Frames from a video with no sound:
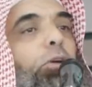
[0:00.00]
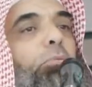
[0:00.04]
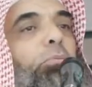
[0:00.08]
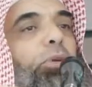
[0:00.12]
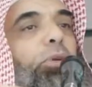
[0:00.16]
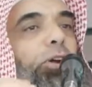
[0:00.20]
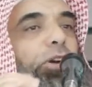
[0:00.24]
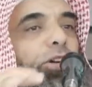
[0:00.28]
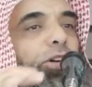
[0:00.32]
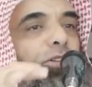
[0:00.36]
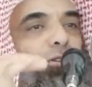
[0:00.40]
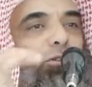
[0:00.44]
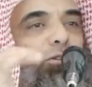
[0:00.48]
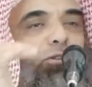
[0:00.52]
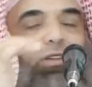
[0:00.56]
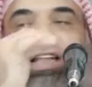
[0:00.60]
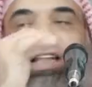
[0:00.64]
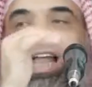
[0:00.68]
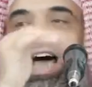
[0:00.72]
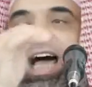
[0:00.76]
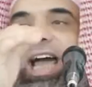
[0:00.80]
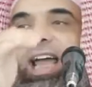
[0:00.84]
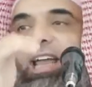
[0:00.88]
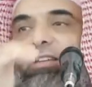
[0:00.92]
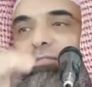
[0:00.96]
her marital
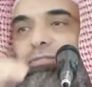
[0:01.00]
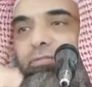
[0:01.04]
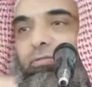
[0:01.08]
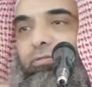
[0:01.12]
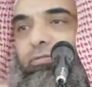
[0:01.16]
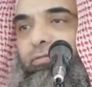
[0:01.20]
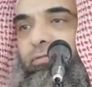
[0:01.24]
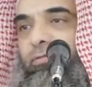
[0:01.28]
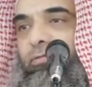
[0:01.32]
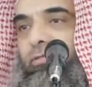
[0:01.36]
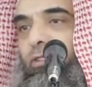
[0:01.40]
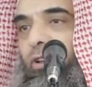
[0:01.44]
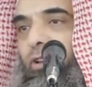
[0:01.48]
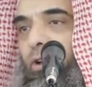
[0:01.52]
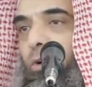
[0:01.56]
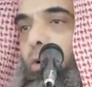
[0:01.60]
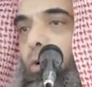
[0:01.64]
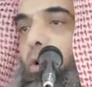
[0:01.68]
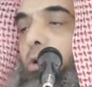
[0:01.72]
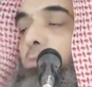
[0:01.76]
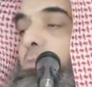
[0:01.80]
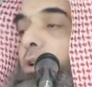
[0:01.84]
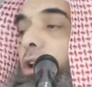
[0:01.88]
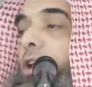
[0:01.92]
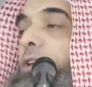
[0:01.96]
life
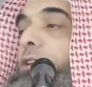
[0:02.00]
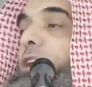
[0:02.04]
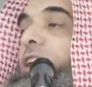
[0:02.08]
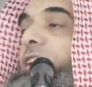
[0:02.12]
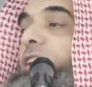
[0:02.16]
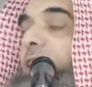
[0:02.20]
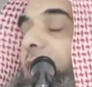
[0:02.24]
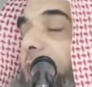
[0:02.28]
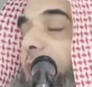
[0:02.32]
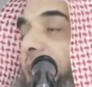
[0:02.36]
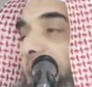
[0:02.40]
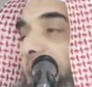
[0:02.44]
or married